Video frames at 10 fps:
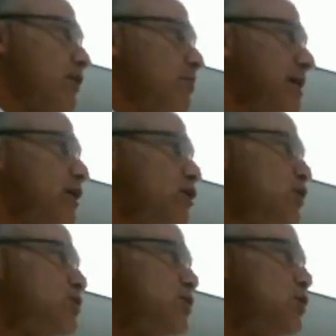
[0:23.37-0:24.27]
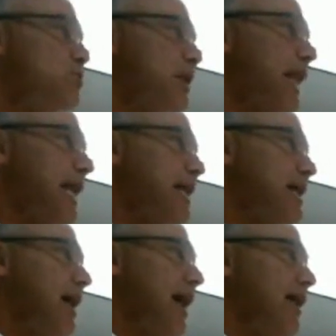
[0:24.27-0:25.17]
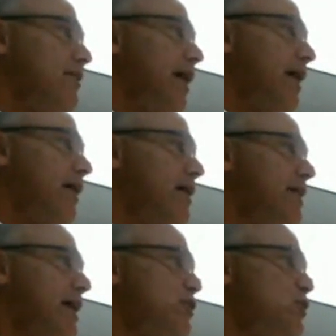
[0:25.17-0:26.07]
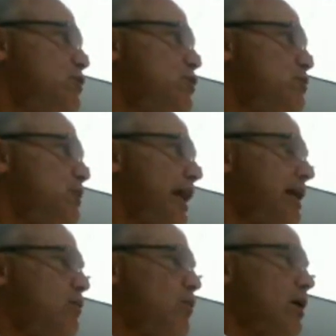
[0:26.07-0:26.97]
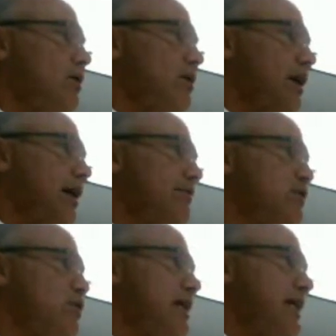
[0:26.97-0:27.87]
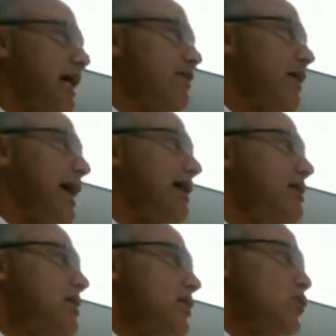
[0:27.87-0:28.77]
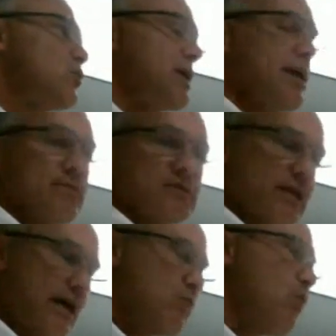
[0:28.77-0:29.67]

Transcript: There'll be a YouTube link on there, and that YouTube link will, if you click on that, you'll be able to then